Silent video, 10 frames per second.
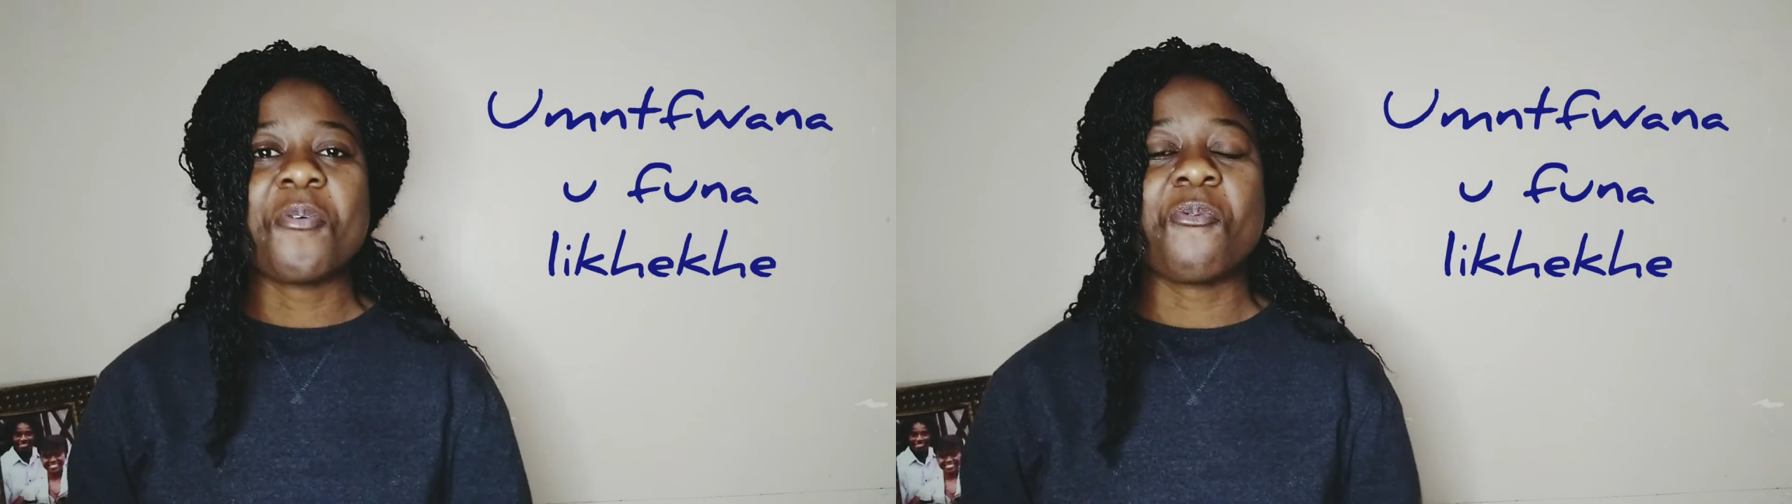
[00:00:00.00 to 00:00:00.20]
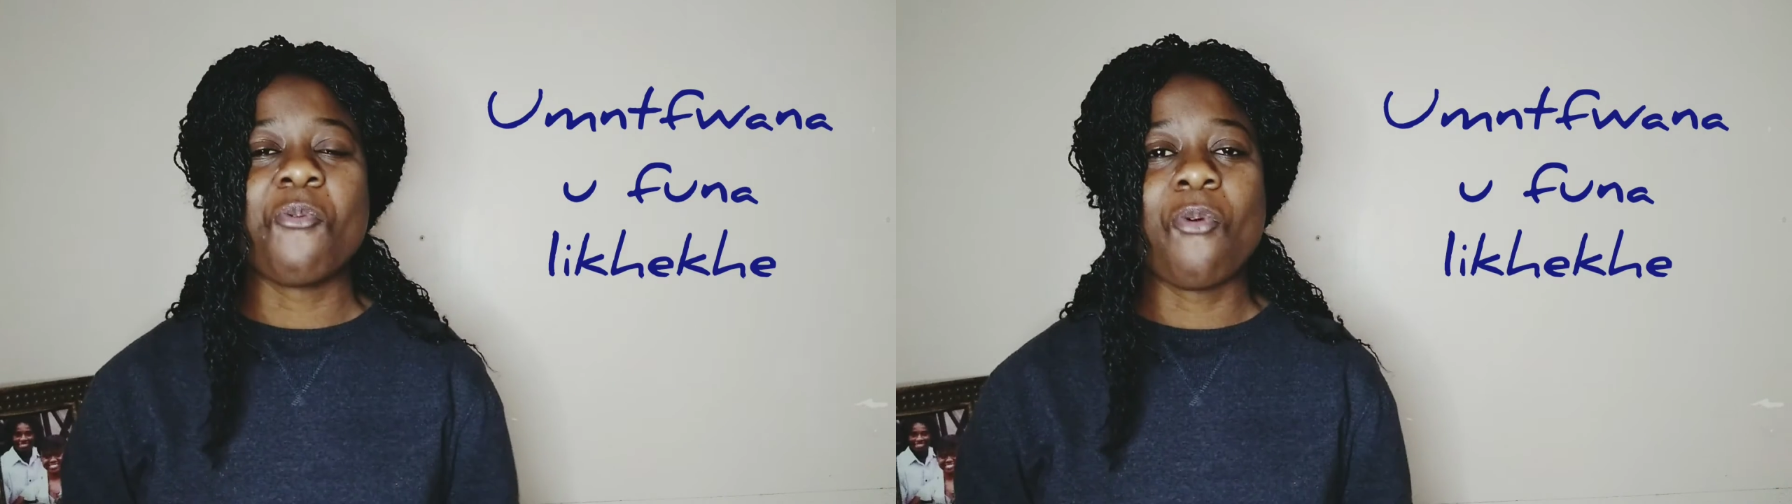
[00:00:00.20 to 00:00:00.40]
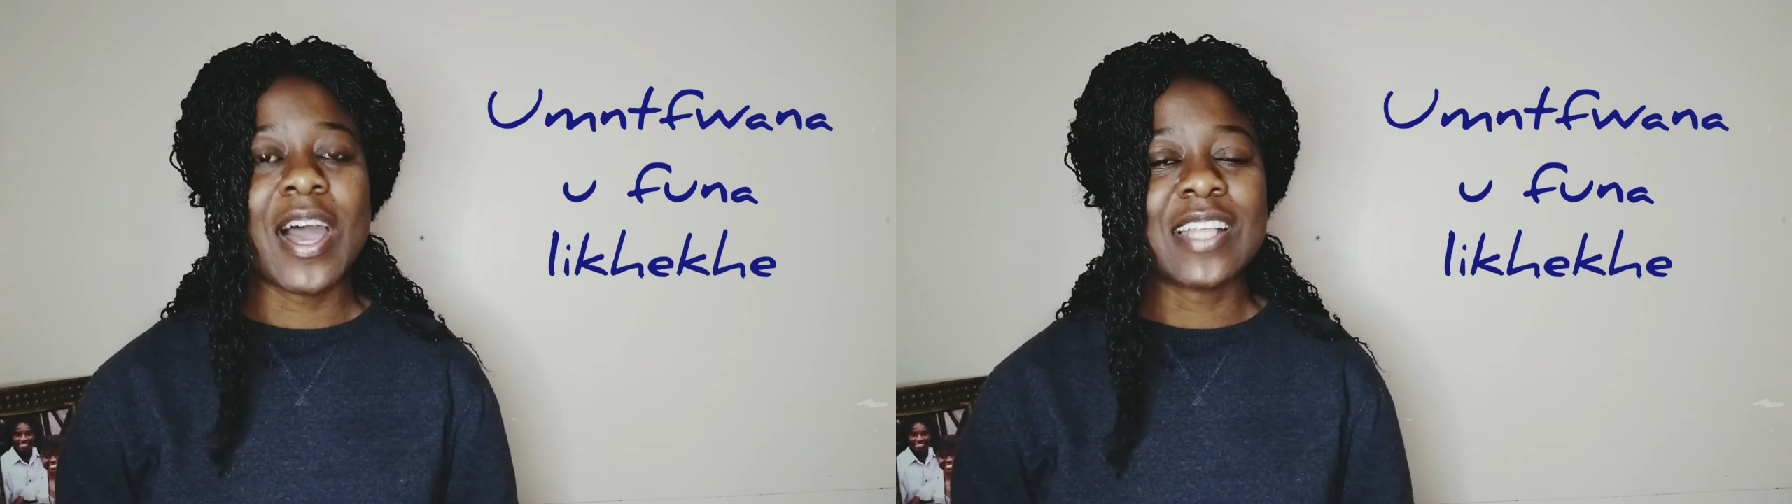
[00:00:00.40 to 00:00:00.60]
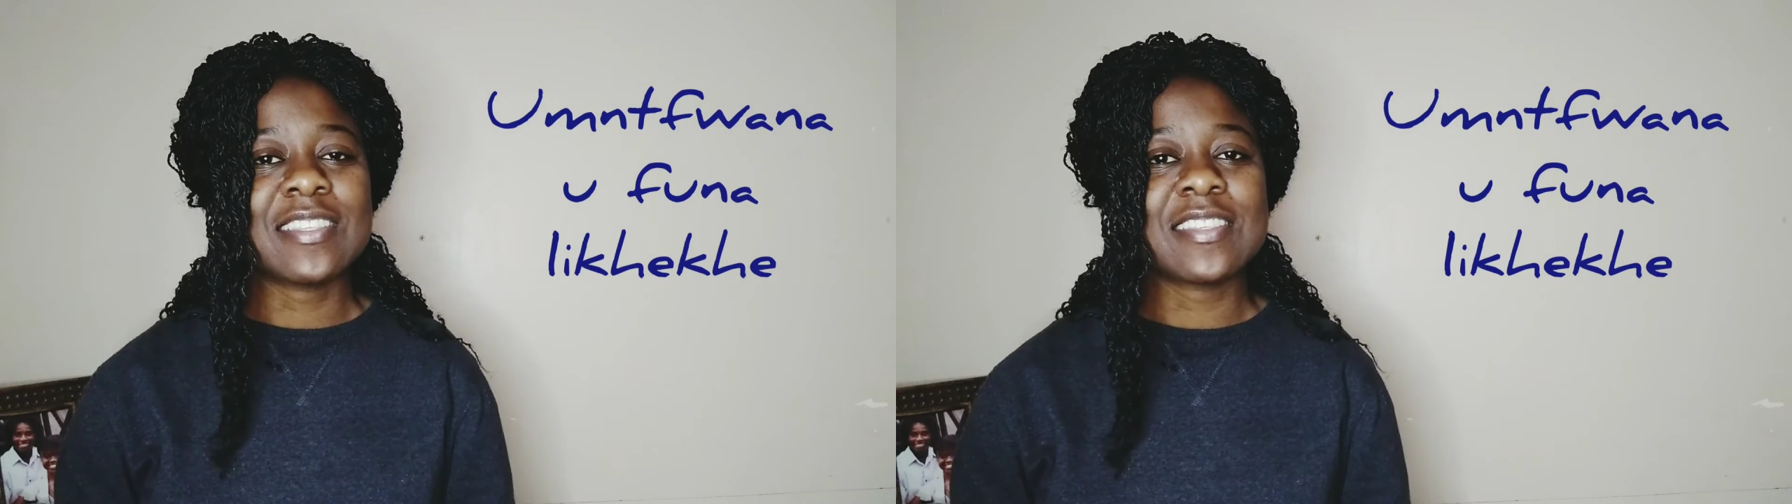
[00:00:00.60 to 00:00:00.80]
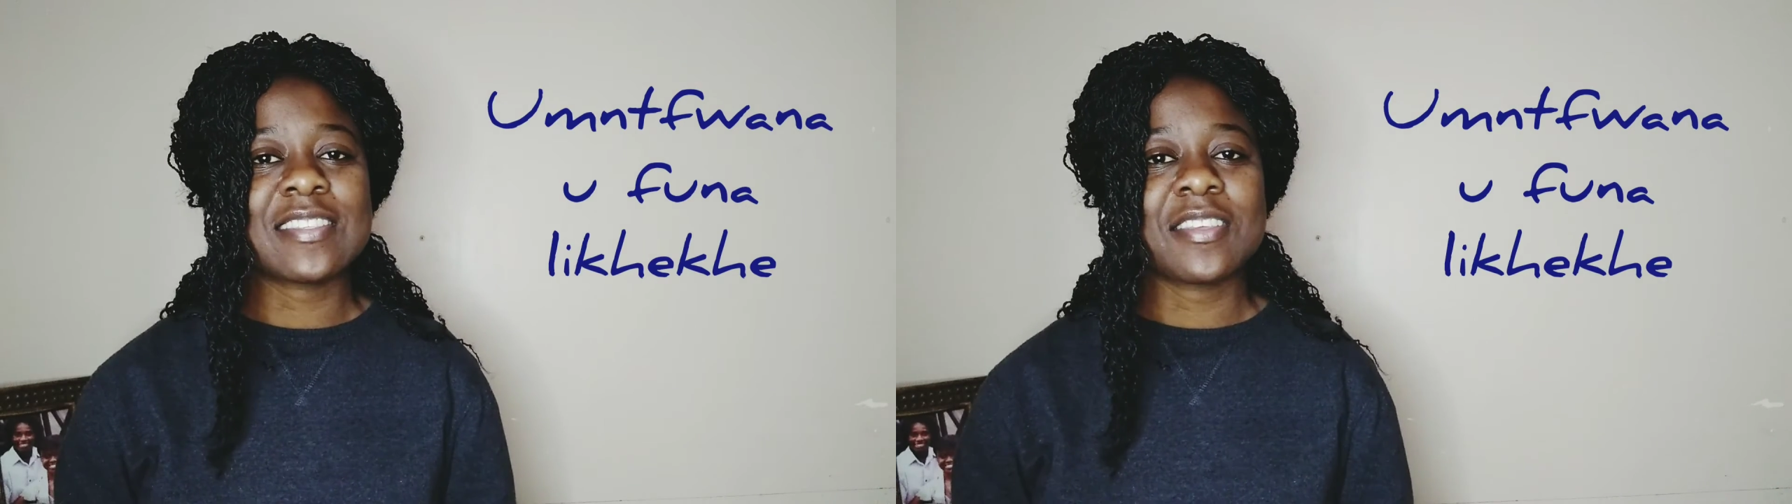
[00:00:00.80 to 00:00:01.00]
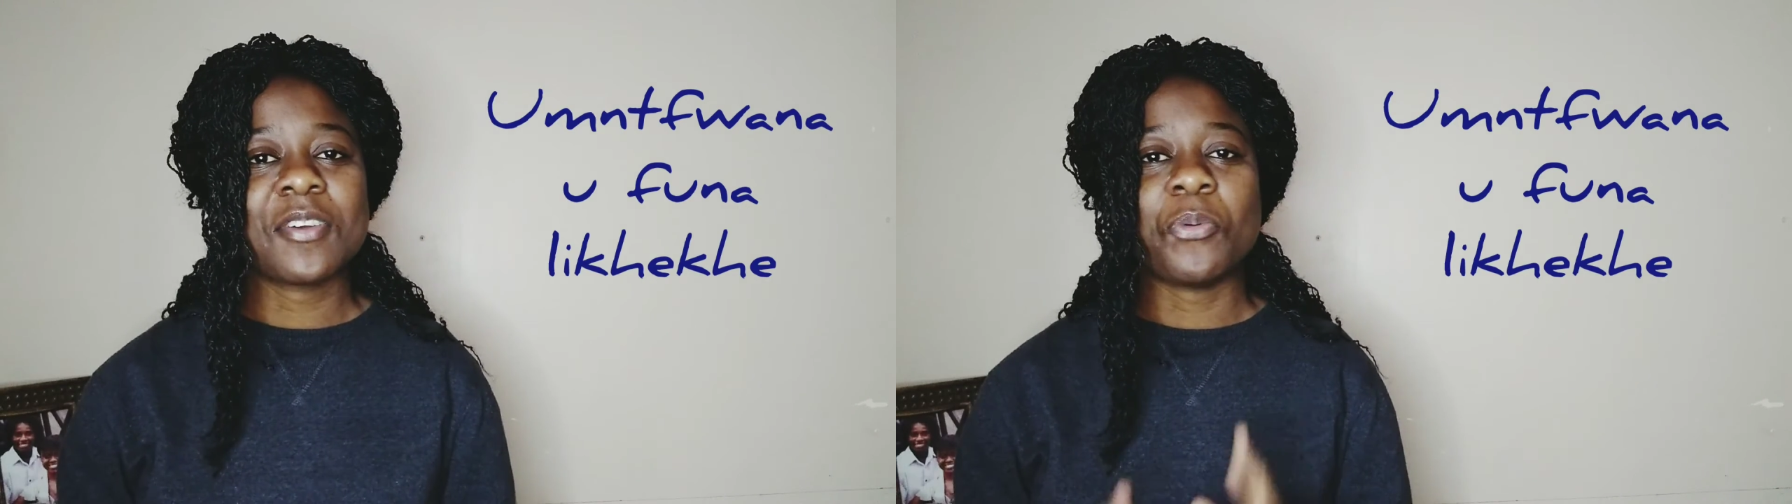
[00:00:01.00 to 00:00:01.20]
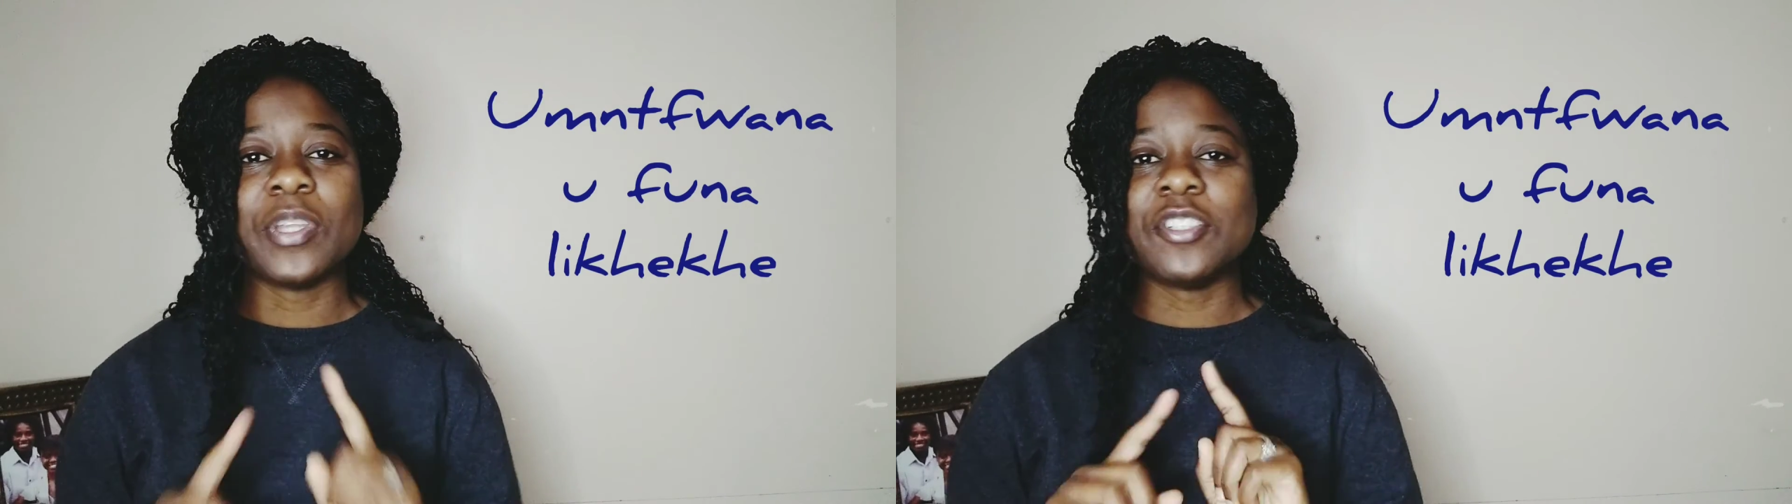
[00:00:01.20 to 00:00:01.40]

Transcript: wants. We